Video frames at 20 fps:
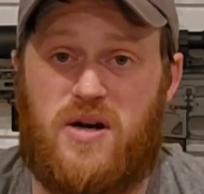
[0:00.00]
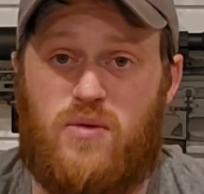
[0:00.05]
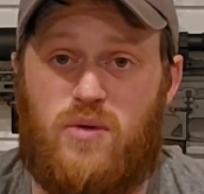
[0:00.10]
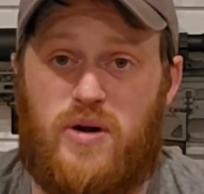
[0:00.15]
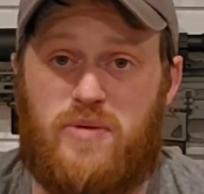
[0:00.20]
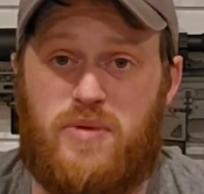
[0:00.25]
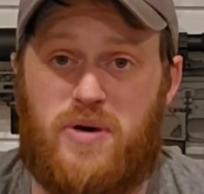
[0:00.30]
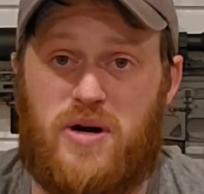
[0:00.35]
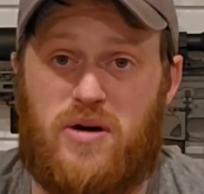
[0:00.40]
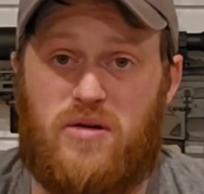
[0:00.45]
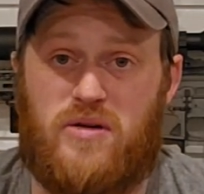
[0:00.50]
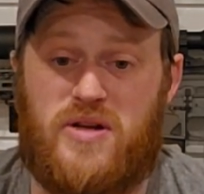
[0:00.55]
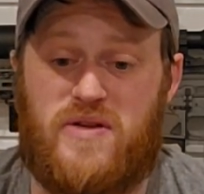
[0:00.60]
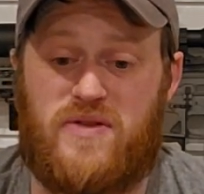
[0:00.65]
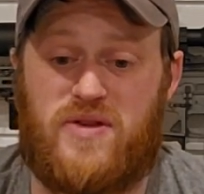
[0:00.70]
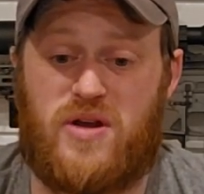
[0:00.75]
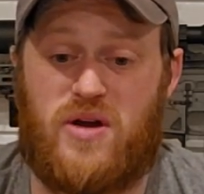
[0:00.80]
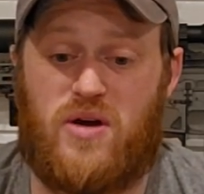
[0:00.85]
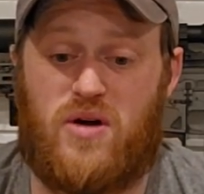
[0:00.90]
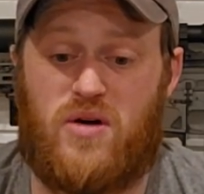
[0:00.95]
One barrel,
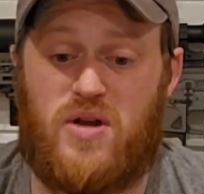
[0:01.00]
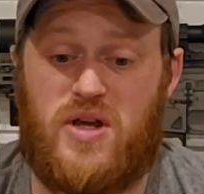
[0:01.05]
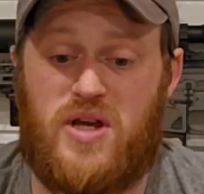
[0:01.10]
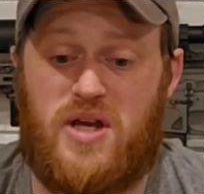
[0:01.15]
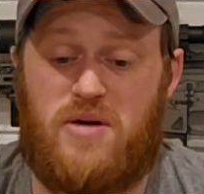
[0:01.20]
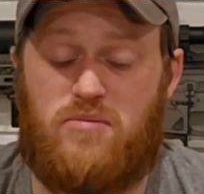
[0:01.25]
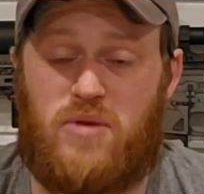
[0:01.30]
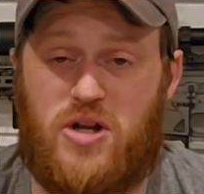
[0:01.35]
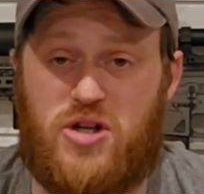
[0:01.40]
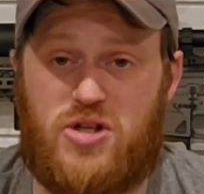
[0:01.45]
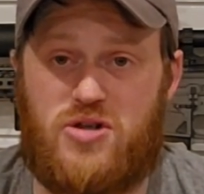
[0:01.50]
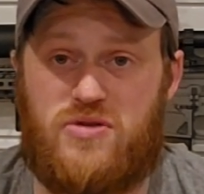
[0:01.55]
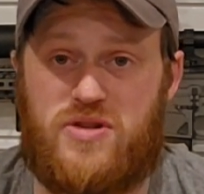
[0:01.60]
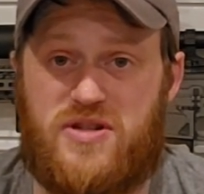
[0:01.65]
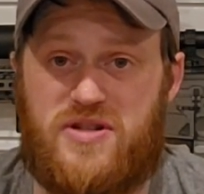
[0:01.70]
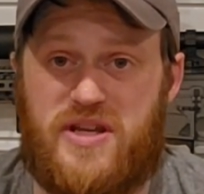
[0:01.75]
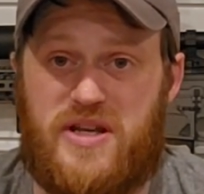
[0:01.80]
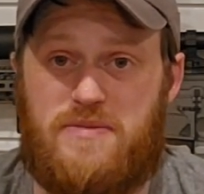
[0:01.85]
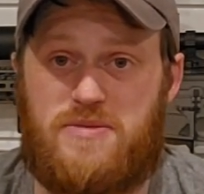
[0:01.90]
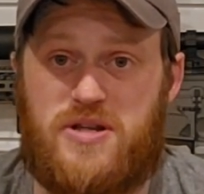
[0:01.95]
even though might shoot the
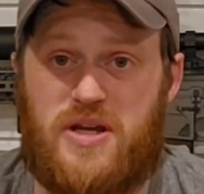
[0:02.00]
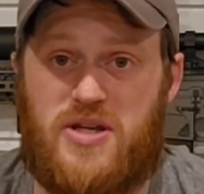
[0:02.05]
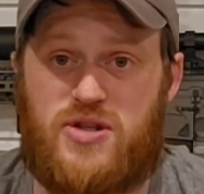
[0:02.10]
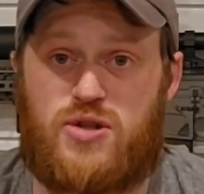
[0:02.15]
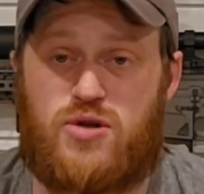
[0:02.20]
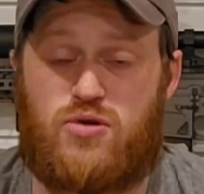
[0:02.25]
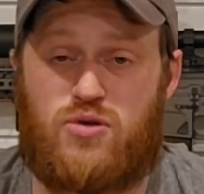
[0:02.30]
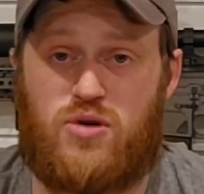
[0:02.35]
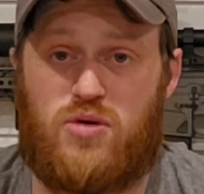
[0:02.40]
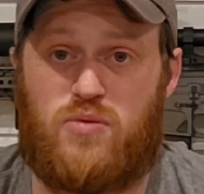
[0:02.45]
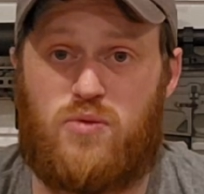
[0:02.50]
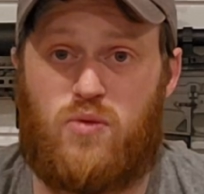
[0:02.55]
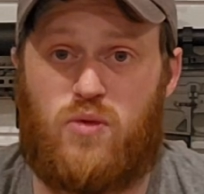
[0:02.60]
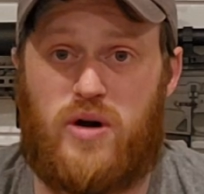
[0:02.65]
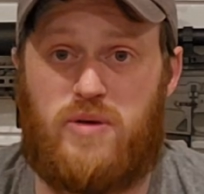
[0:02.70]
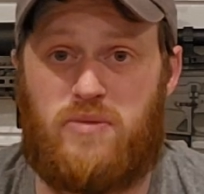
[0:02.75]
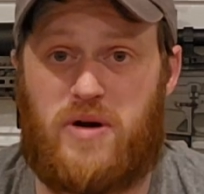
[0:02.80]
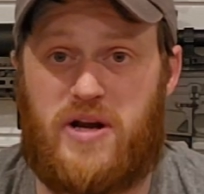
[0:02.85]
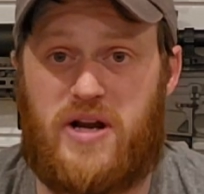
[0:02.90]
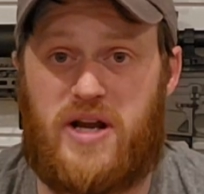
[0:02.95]
same size group,
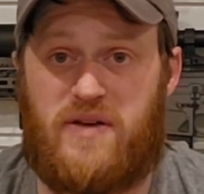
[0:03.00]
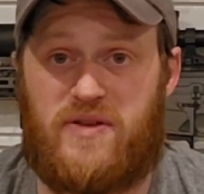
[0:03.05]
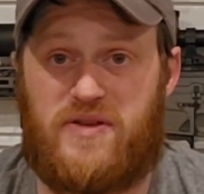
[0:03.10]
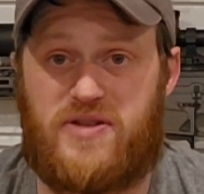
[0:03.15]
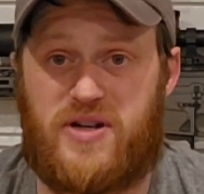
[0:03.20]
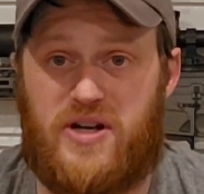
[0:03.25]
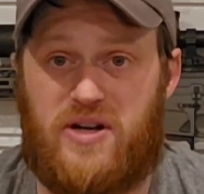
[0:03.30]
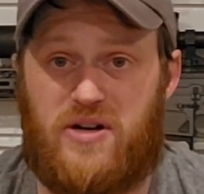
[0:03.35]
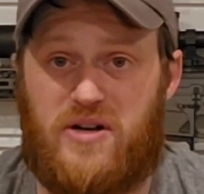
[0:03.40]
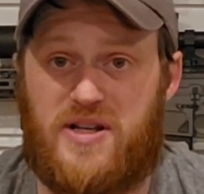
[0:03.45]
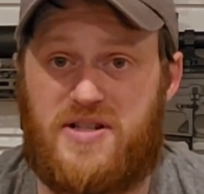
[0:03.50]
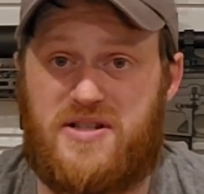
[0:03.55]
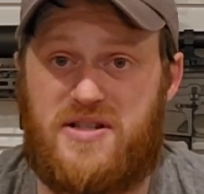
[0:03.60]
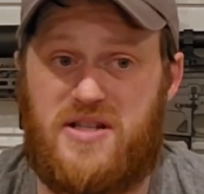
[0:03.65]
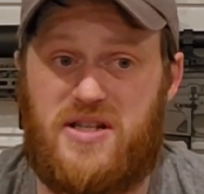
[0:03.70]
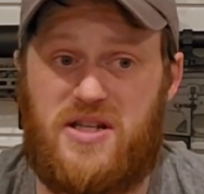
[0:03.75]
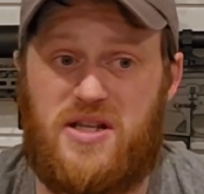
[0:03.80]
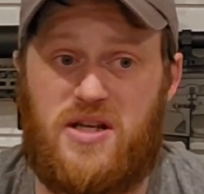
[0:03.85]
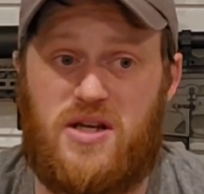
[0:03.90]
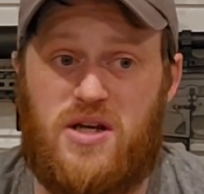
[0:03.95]
one might have a tighter
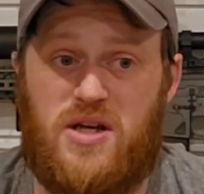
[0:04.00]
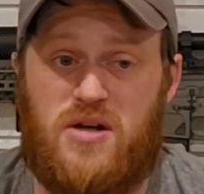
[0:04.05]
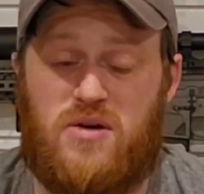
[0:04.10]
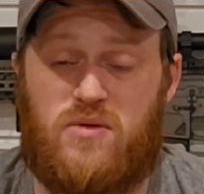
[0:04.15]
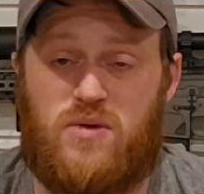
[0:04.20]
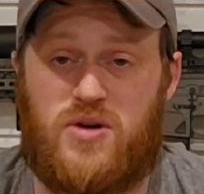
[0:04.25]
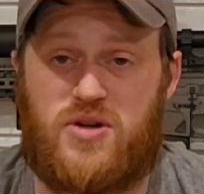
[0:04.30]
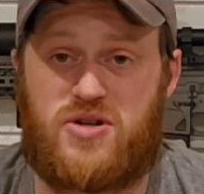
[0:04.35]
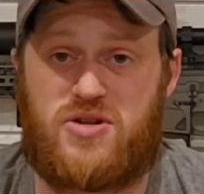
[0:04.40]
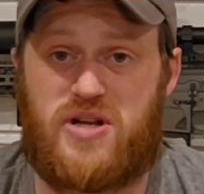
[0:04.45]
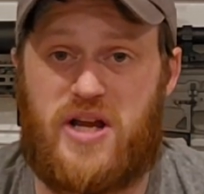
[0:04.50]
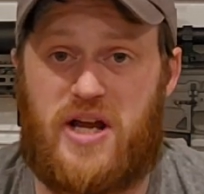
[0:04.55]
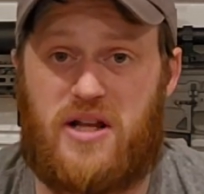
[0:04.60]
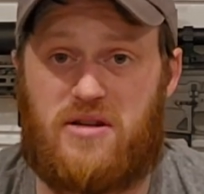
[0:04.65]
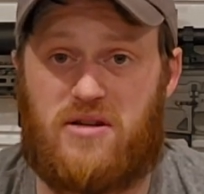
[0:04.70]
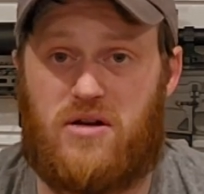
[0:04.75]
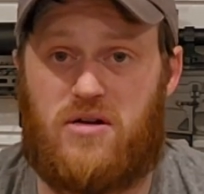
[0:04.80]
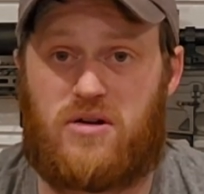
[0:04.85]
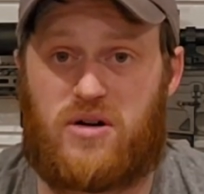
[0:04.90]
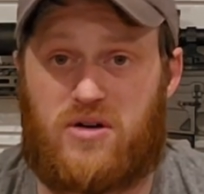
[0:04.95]
SD, which
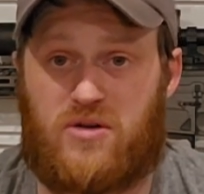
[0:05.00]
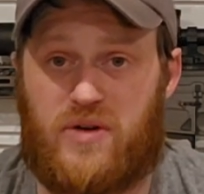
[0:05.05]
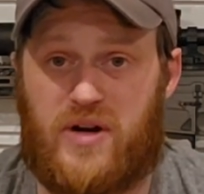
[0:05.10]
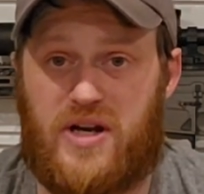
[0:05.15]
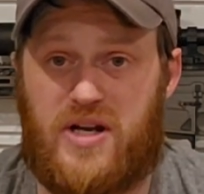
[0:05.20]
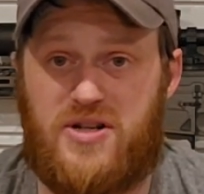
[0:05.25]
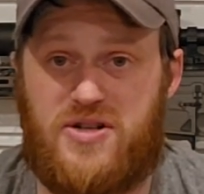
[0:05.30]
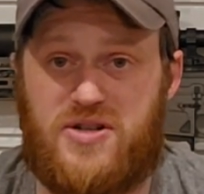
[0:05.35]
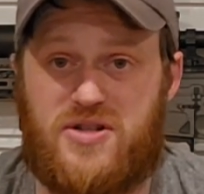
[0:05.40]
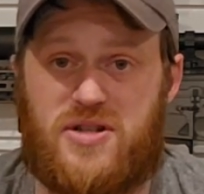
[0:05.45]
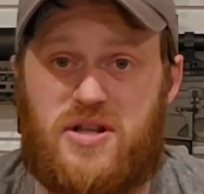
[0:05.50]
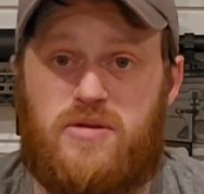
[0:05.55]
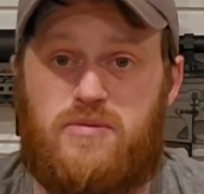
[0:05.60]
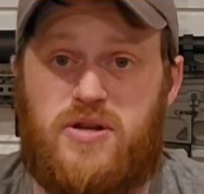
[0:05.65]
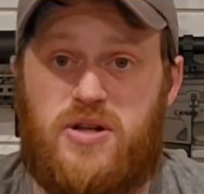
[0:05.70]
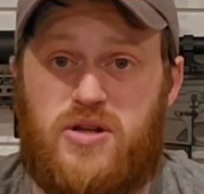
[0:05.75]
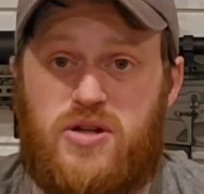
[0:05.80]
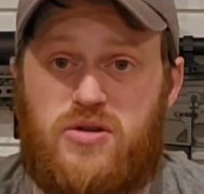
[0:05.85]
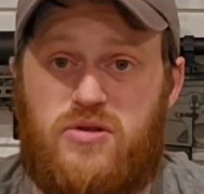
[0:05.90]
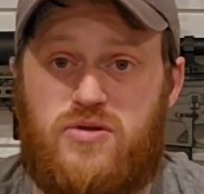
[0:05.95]
at longer range is going to
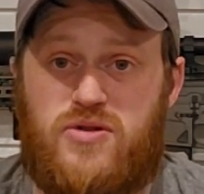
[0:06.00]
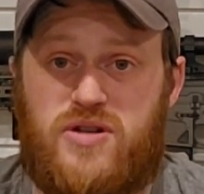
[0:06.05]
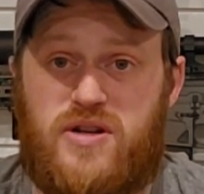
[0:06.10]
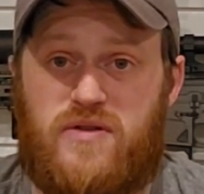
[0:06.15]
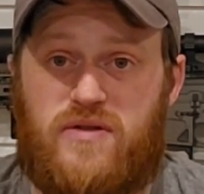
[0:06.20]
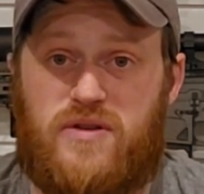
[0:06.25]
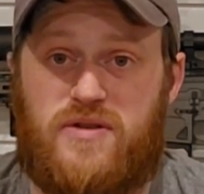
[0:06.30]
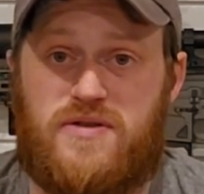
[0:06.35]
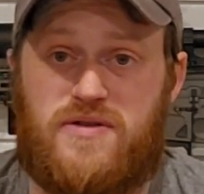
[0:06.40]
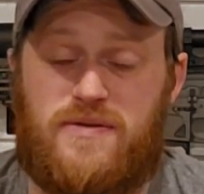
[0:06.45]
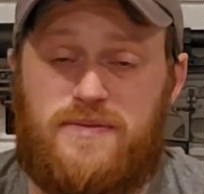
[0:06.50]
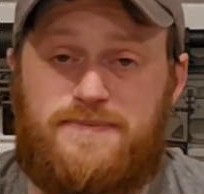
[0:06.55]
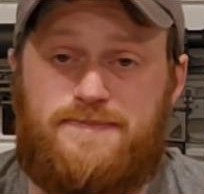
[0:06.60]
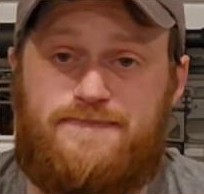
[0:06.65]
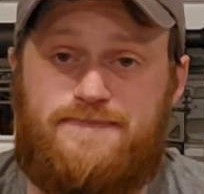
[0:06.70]
be a huge difference.